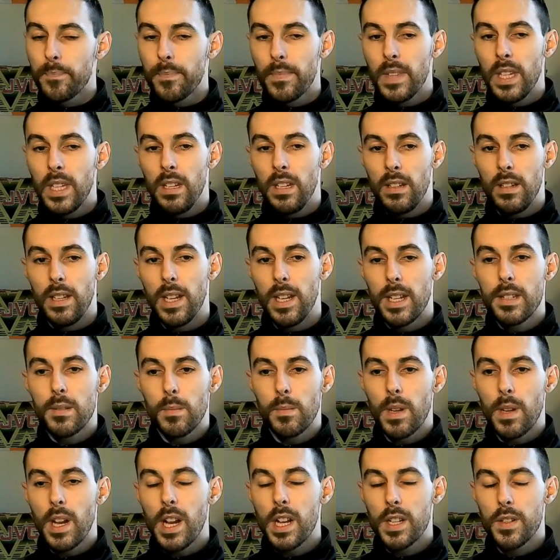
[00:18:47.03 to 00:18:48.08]
You could get some
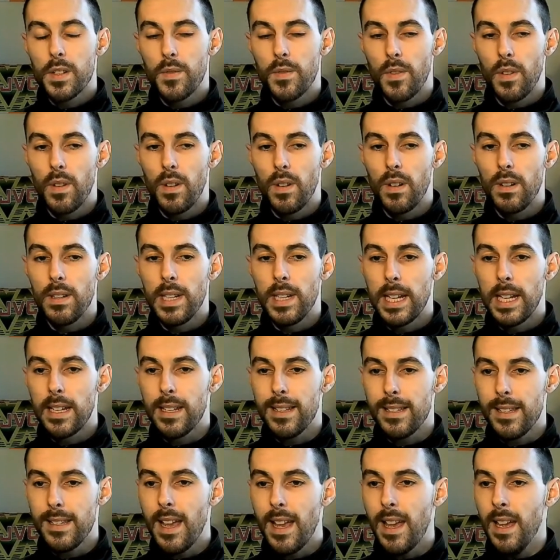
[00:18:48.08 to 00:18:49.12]
cash for
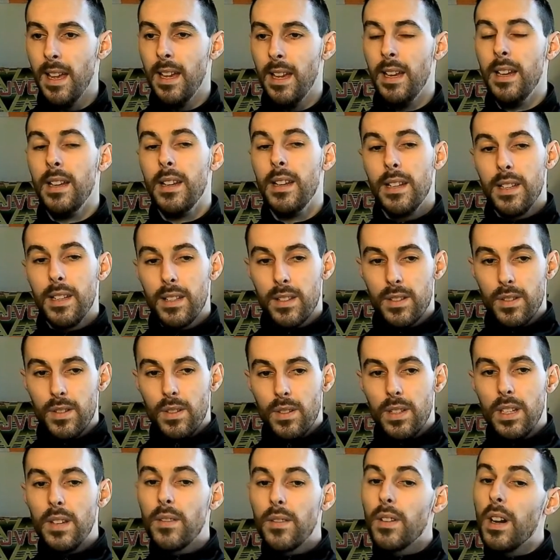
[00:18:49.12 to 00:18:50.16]
Lacazette.
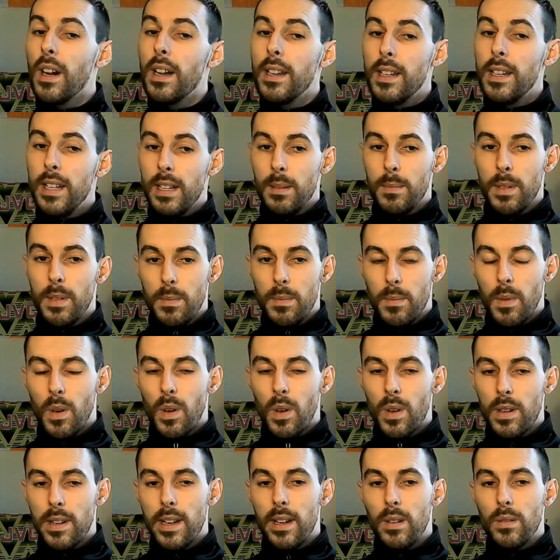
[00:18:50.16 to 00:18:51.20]
Suddenly you've got a little bit more
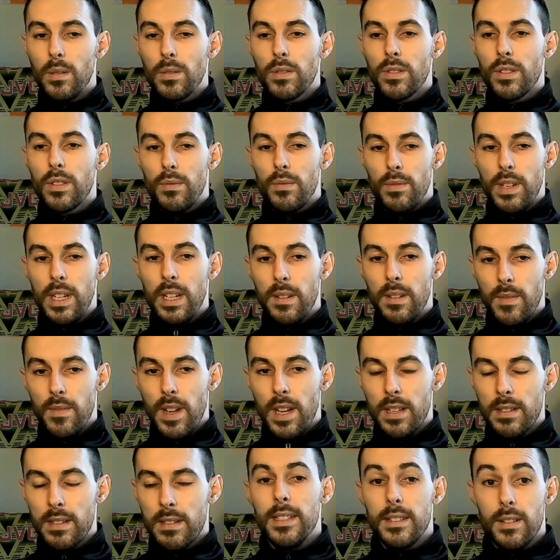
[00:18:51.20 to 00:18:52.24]
now to
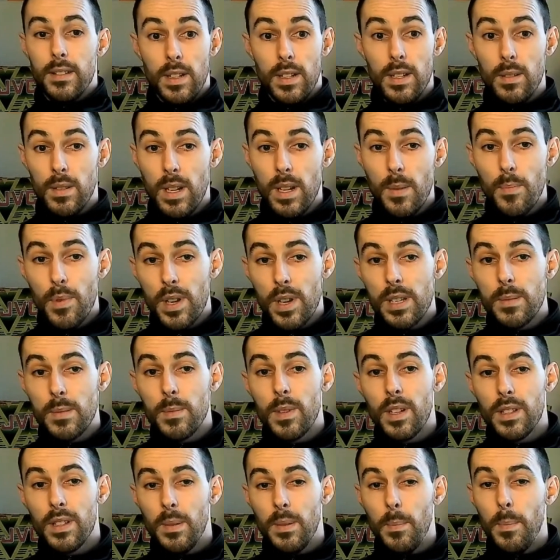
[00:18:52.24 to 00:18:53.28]
reinvest. So now that brings me
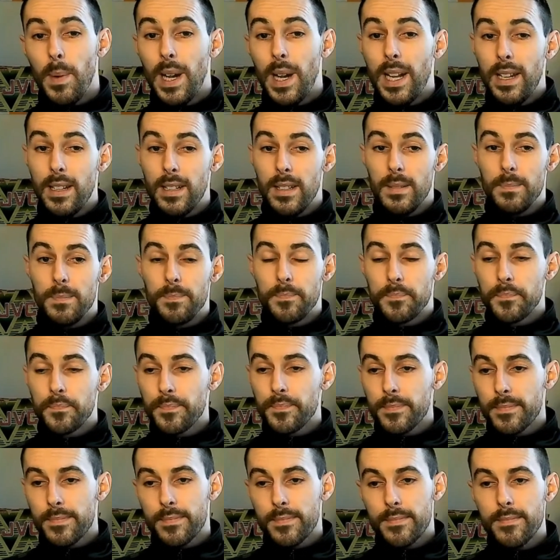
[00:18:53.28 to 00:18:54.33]
on to Balogun.
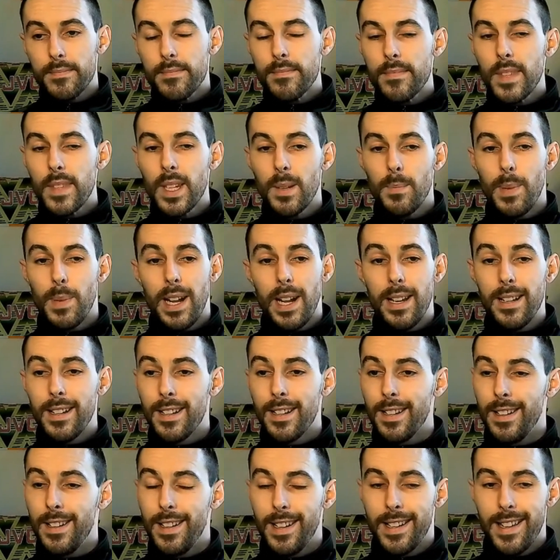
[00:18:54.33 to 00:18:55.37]

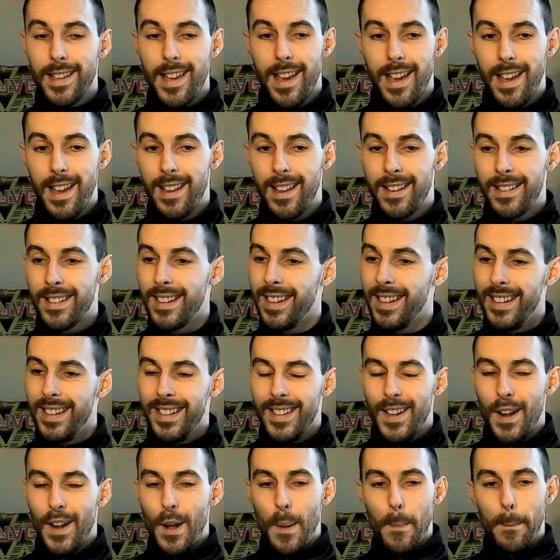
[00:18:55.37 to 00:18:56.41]
Balogun, again,
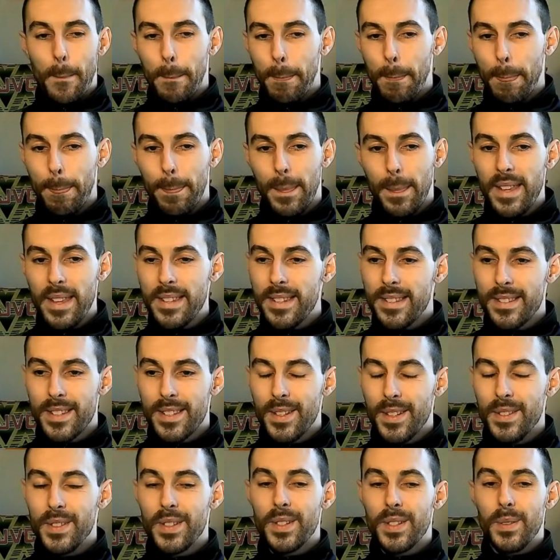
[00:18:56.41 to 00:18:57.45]
this is
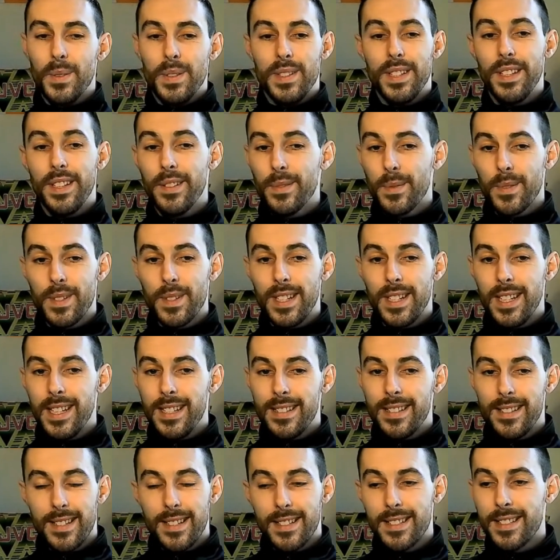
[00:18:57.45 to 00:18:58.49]
another one. This one is
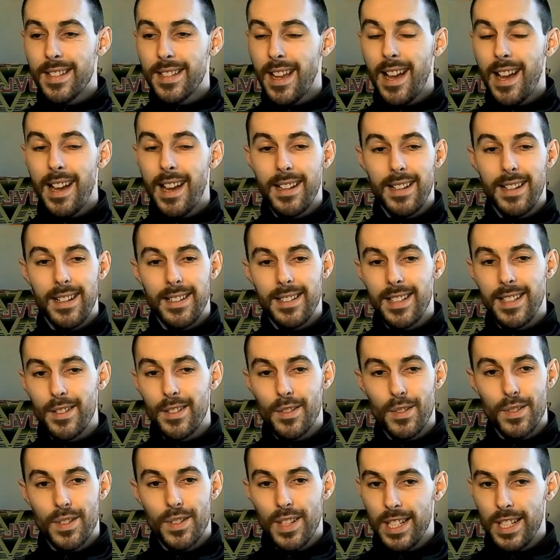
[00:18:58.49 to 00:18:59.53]
a saga that
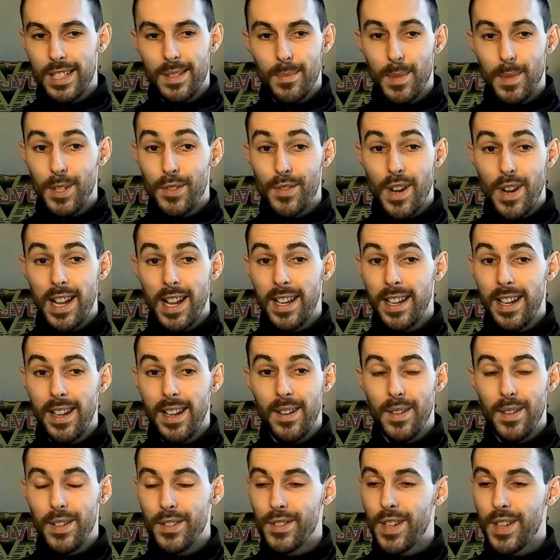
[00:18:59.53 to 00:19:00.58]
just seems to be dragging
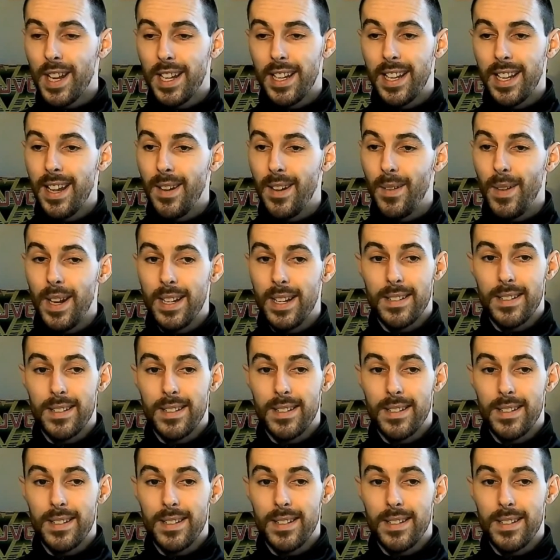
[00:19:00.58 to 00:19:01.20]
out, and there